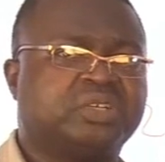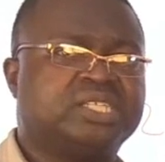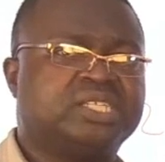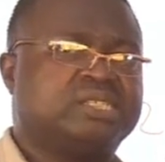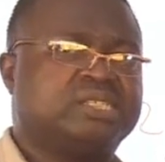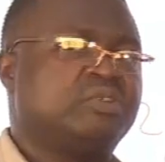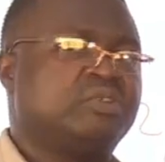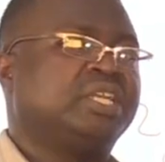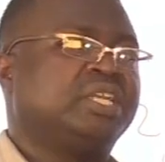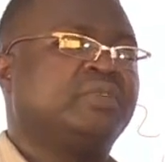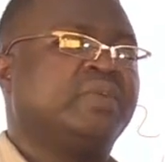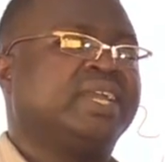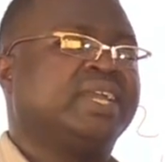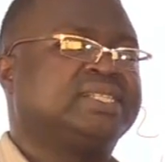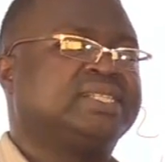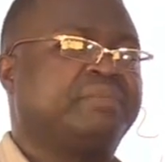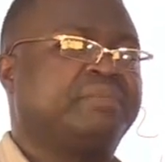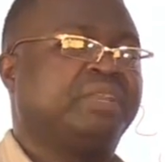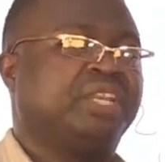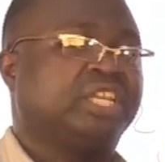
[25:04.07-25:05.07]
in your
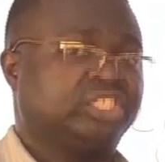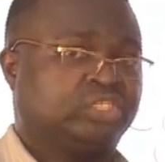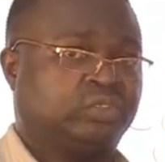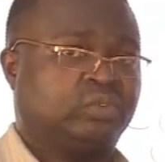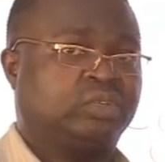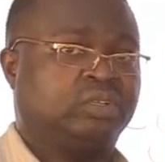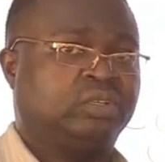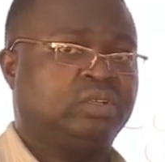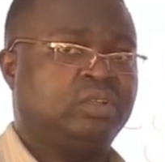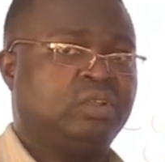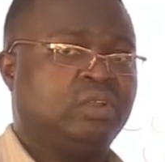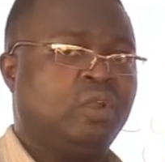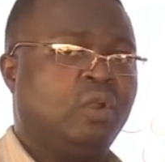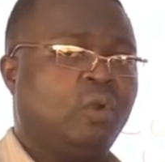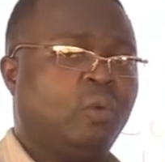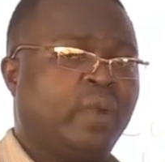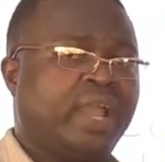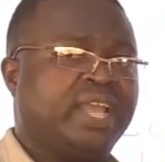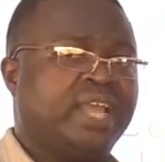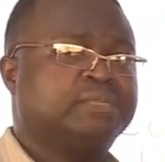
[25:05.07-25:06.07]
examination.
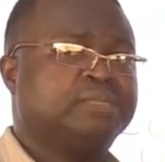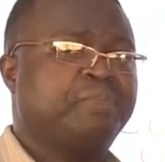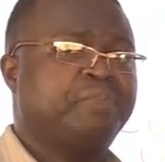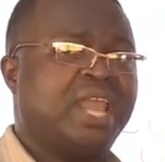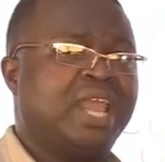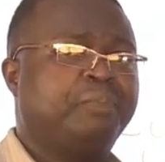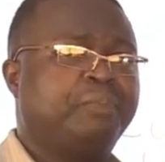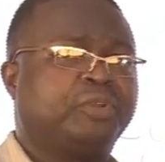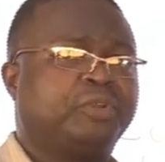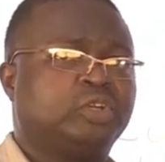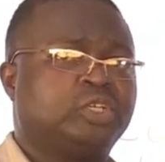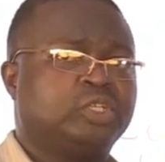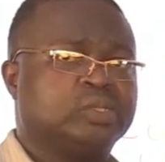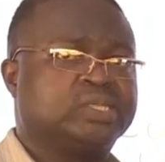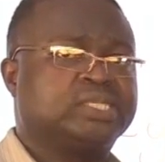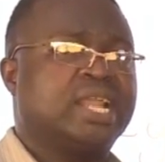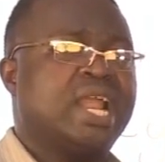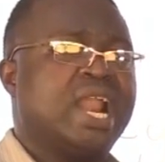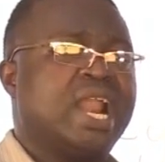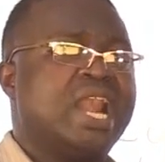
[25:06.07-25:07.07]
Where is bile
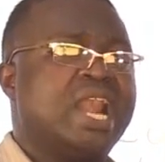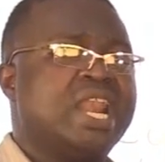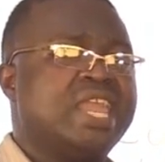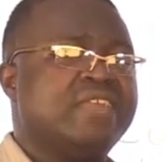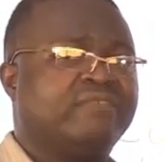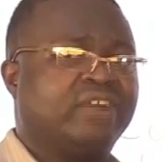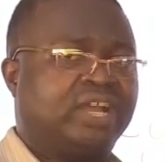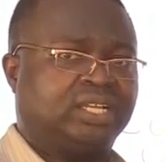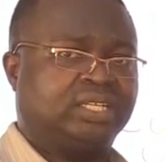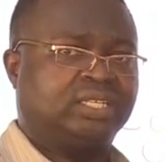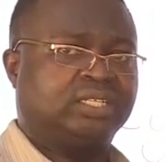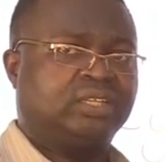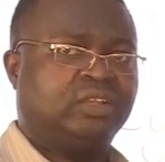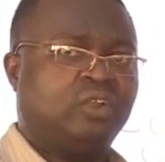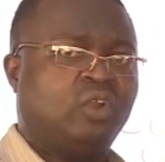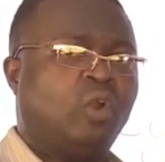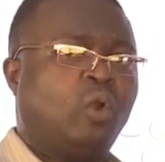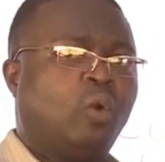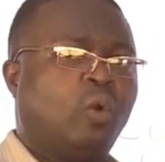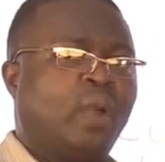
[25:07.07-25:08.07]
produced? Liver.
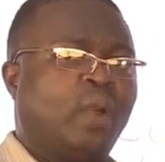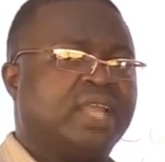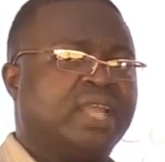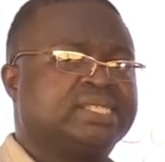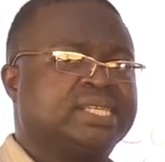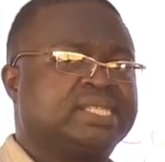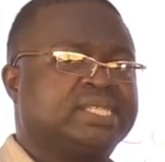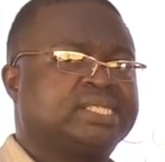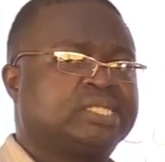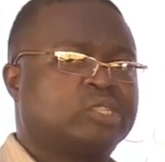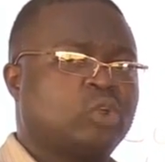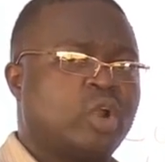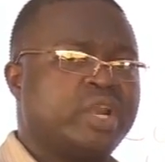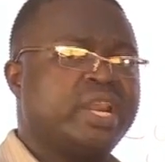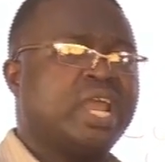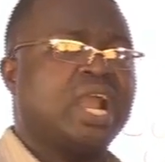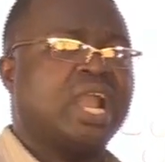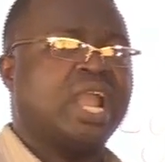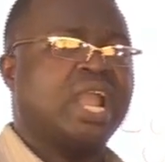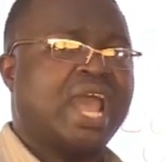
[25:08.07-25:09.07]
Where is it
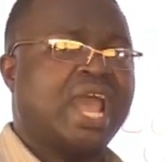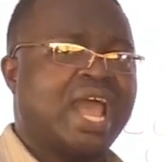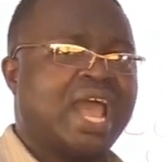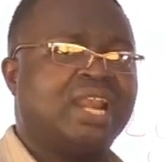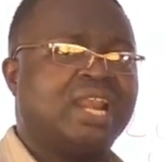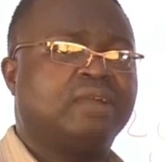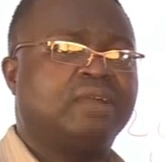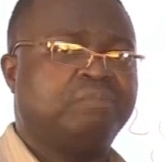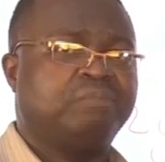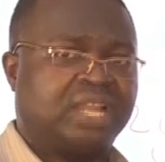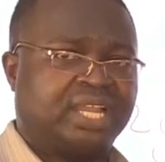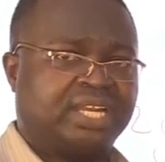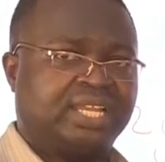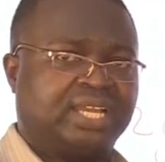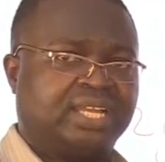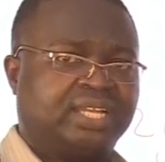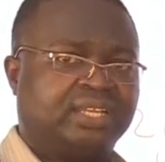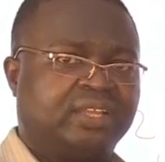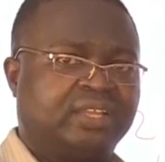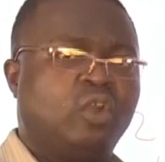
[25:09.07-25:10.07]
stored? Gallbladder.
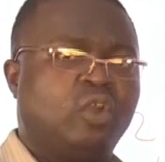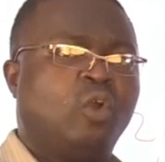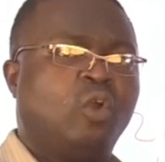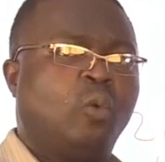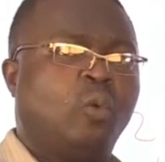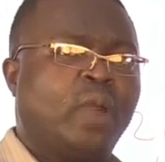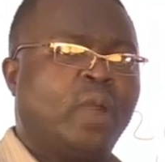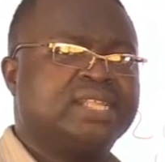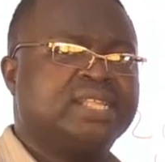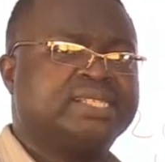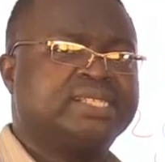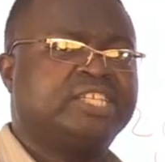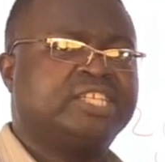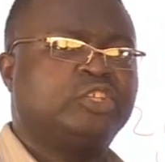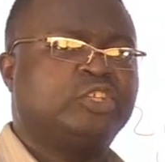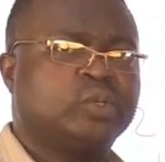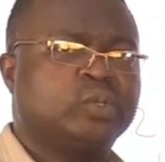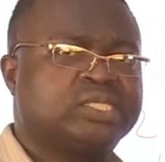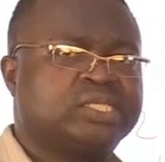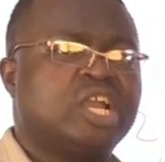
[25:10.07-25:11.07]
Where is it
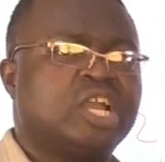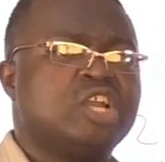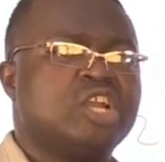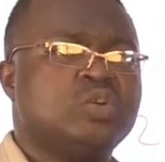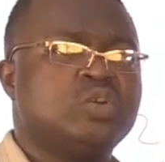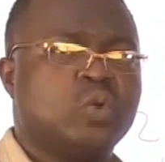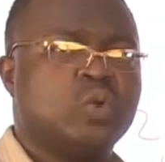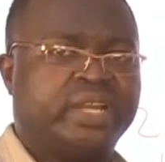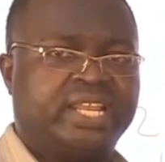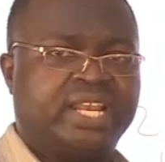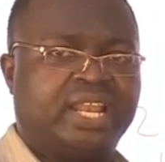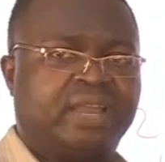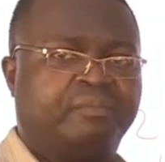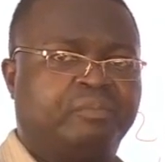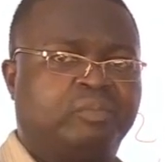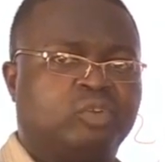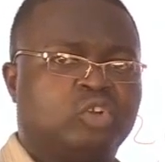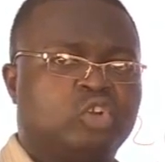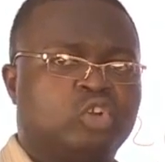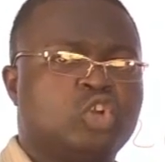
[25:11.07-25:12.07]
used? Duodenum.
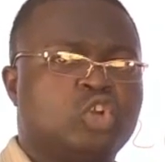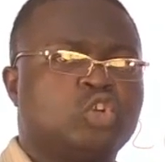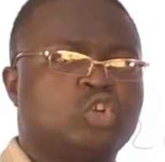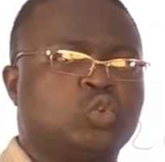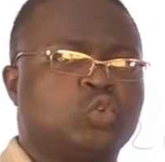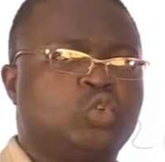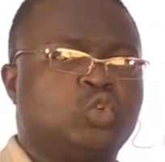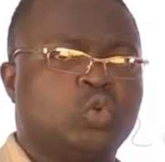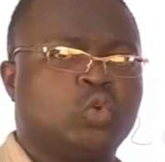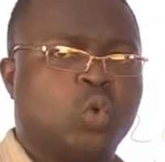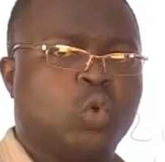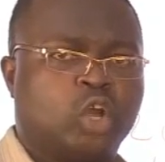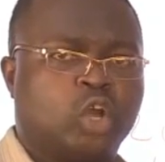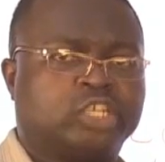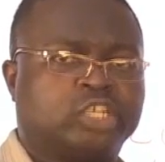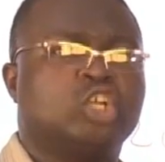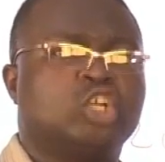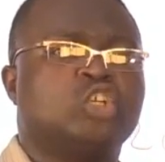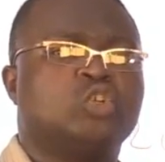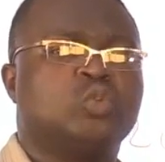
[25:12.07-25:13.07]
To do what?
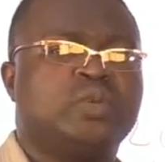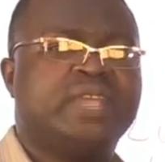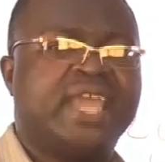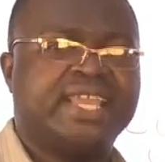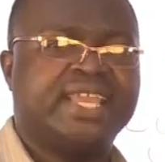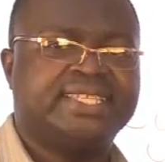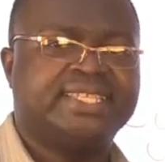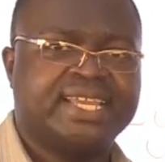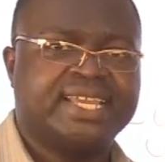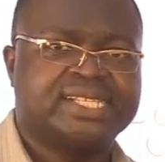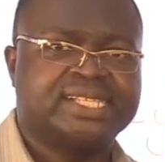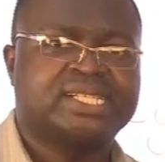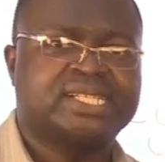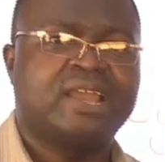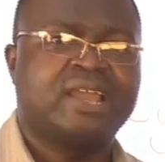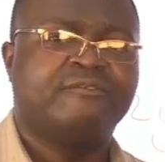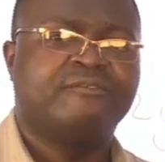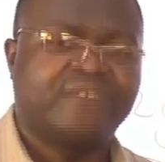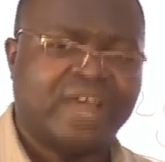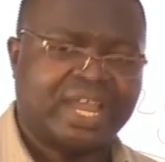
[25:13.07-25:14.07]
To digest
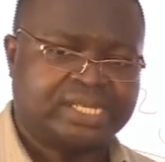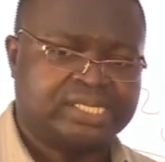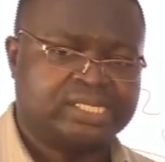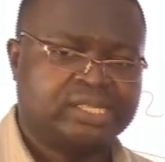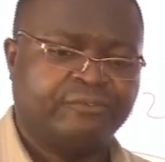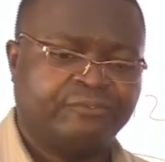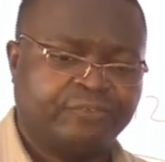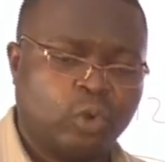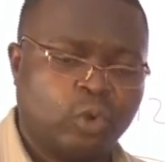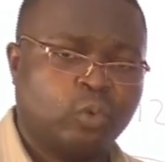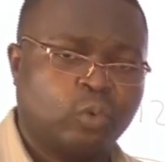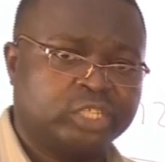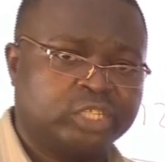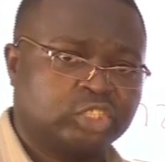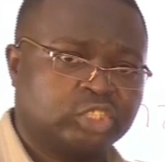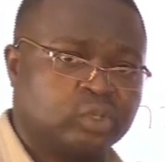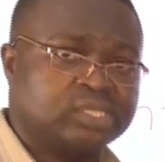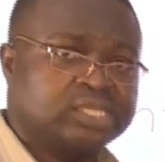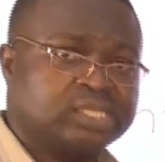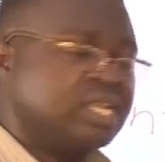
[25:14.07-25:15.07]
fats. 4
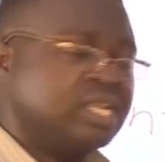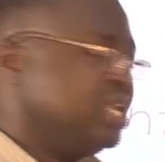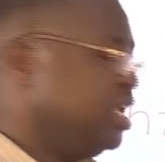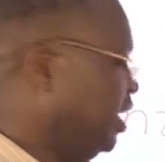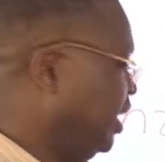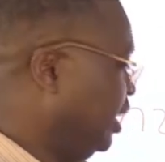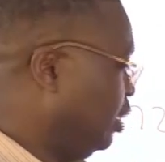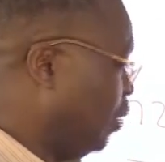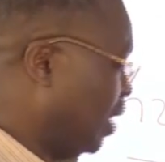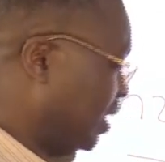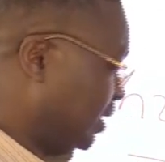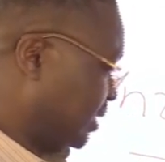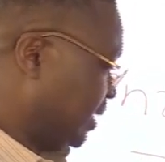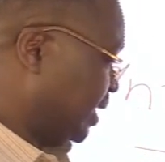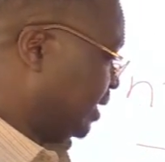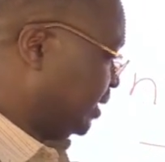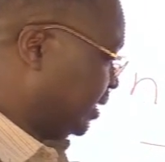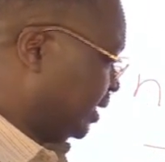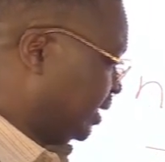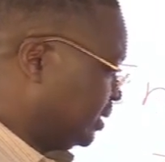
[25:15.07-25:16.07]
questions in 1
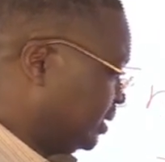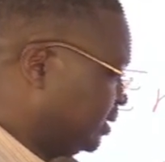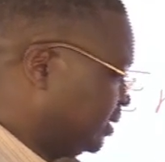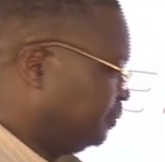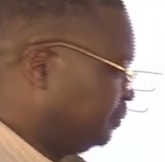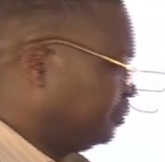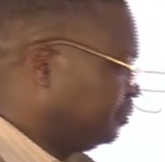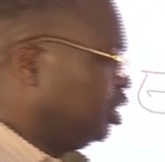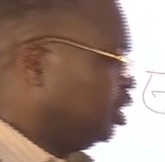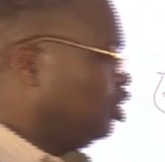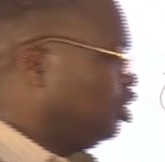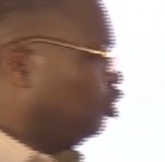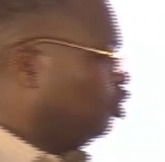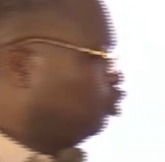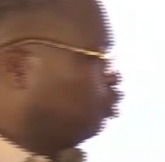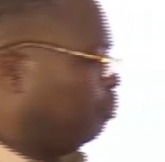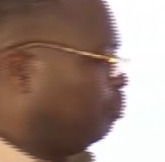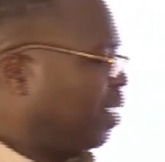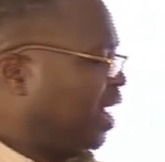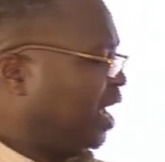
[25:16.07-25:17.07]
sentence.
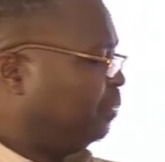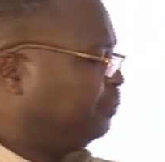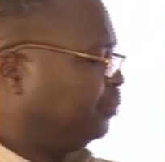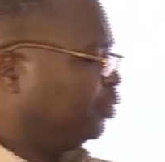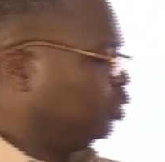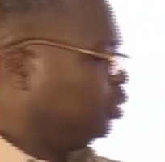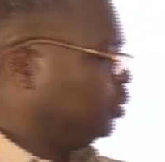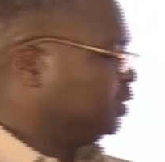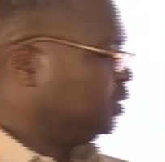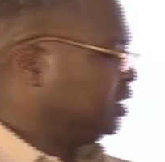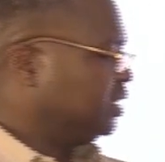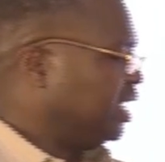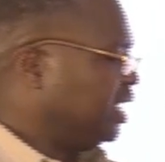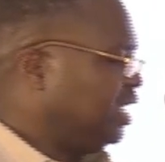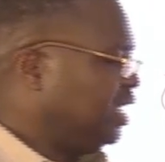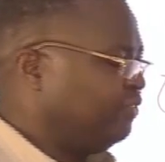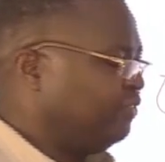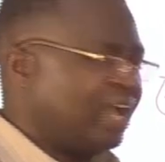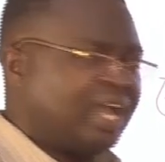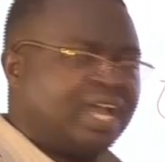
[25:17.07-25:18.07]
So bile produced in the
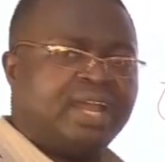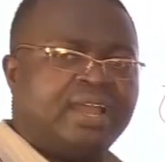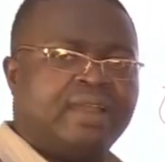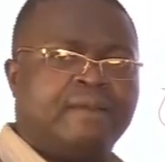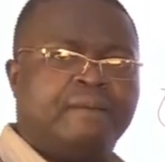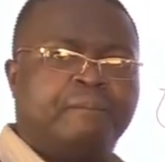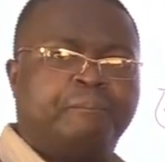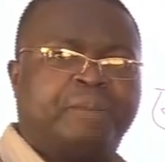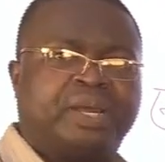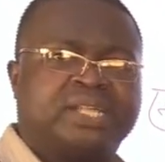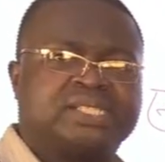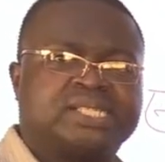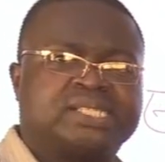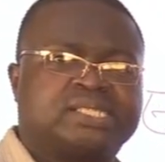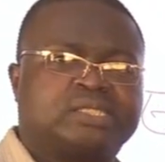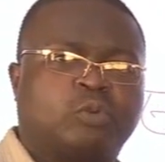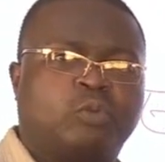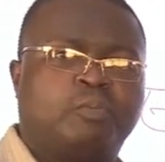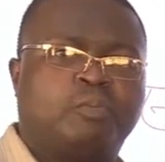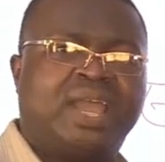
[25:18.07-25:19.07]
liver, passes
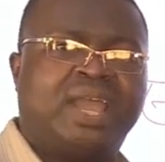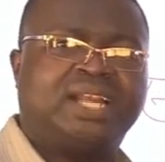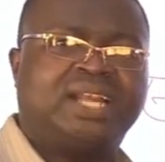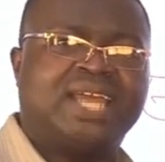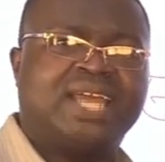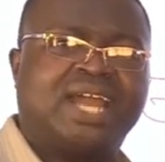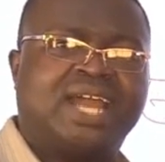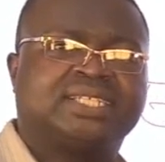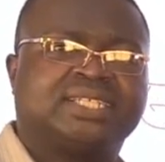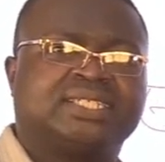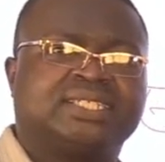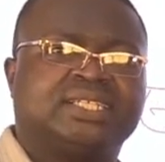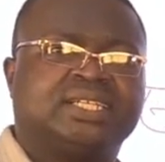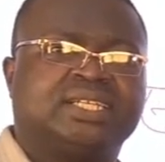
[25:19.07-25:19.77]
through bile duct,